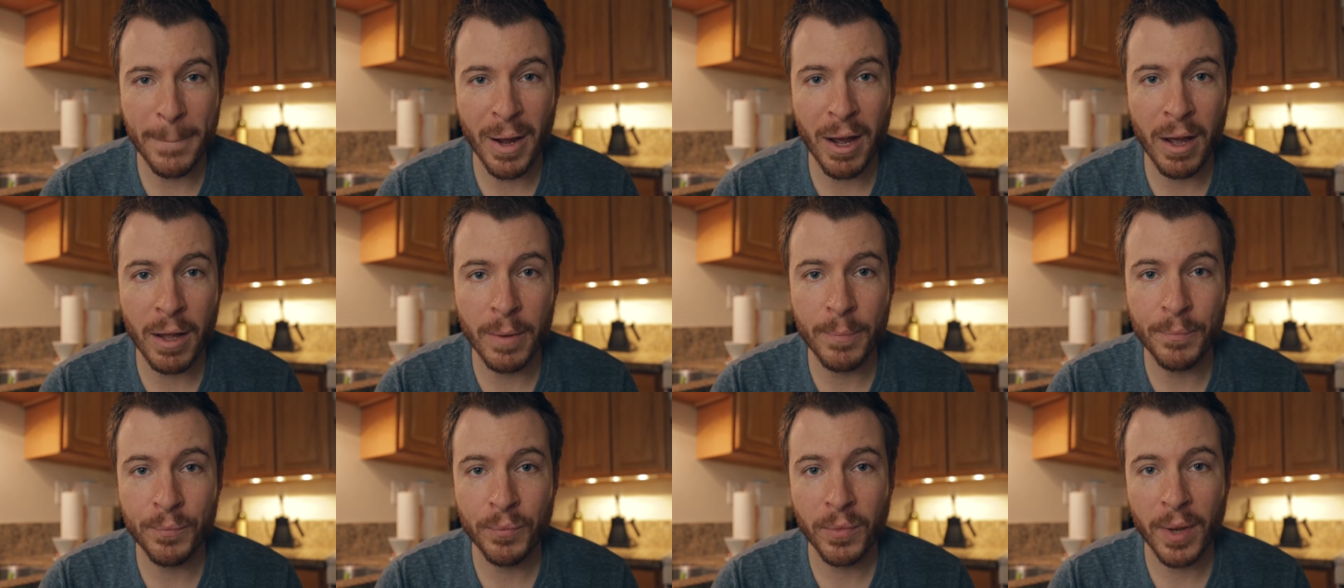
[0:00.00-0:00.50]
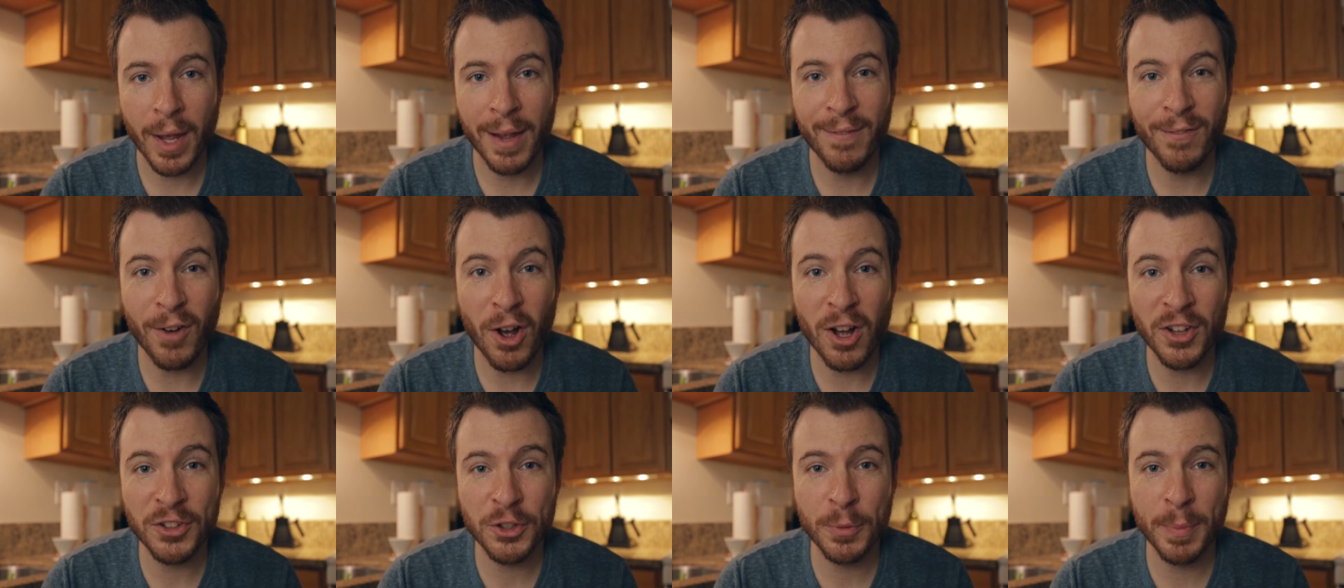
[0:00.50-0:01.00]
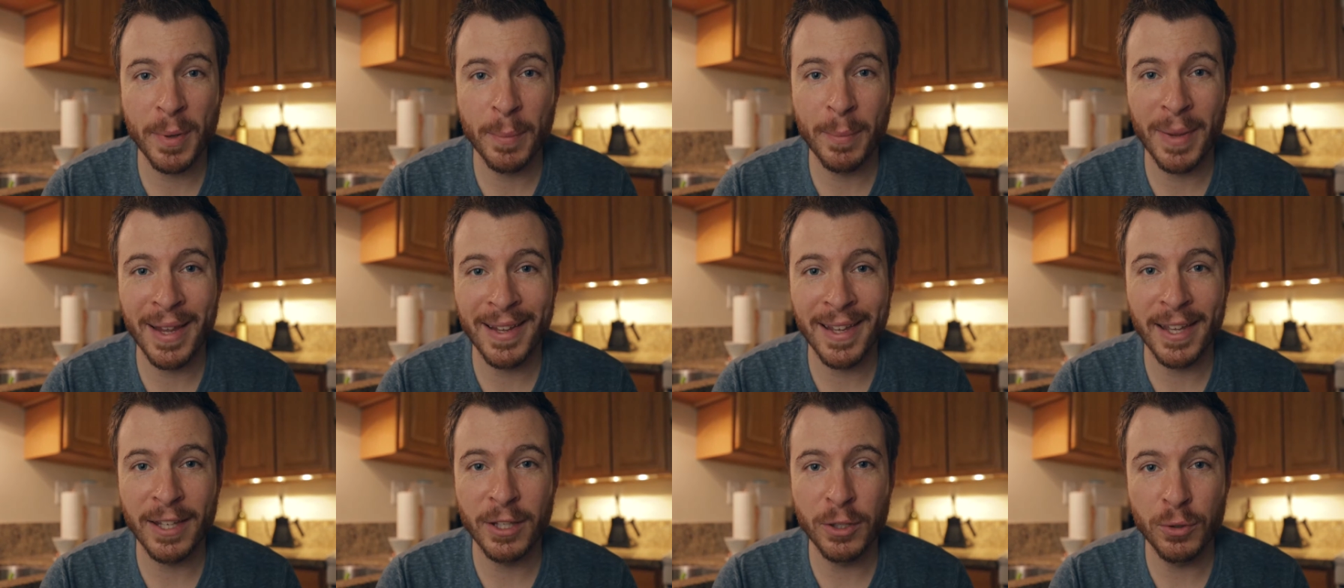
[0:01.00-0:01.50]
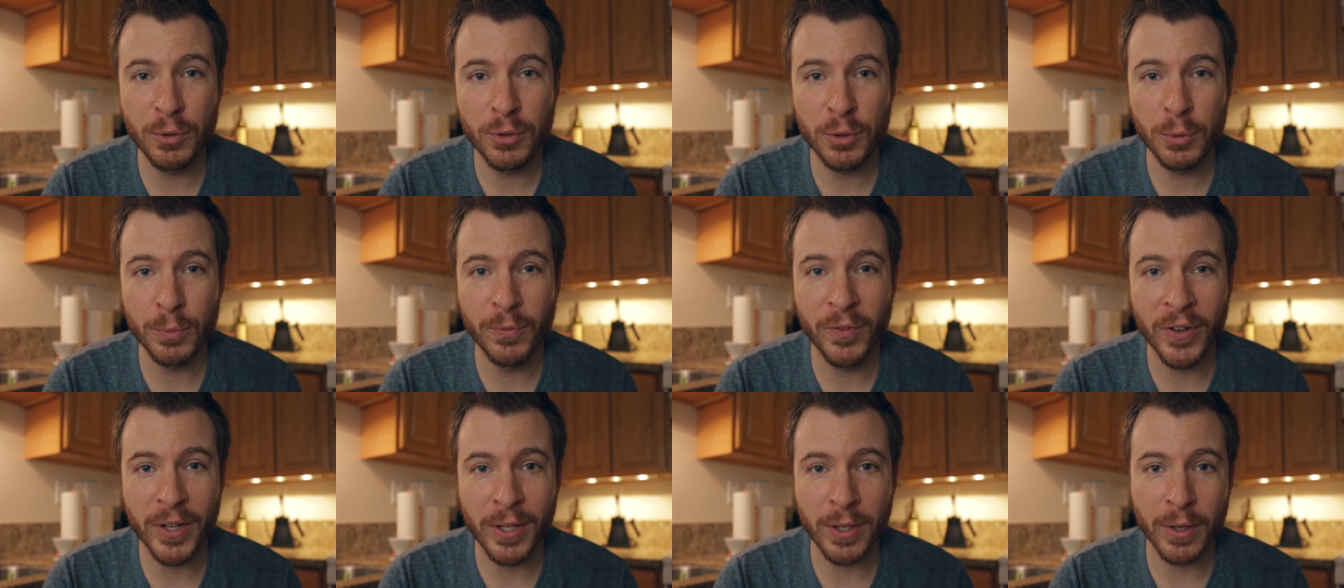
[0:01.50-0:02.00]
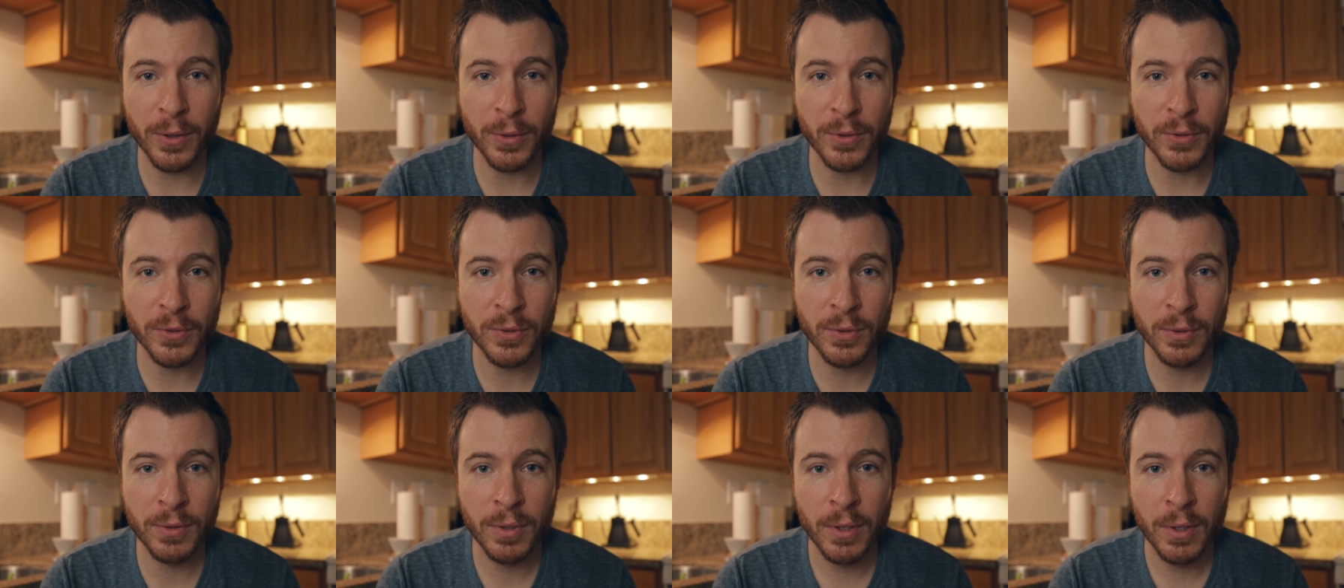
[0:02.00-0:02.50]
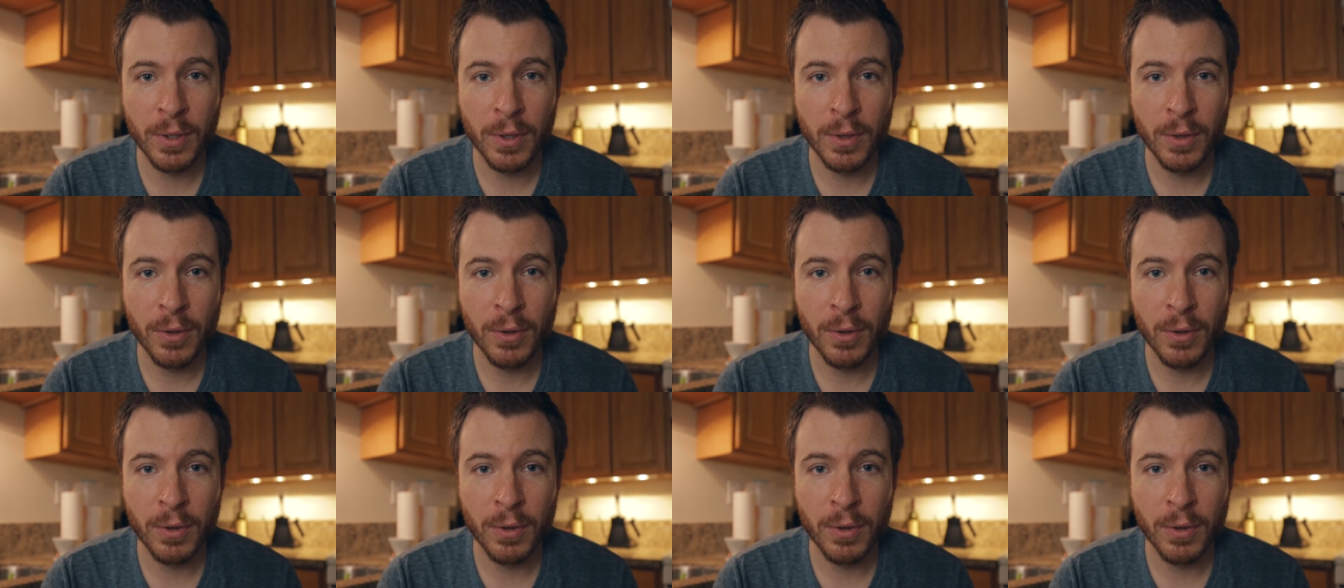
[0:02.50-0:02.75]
But I've also been making YouTube videos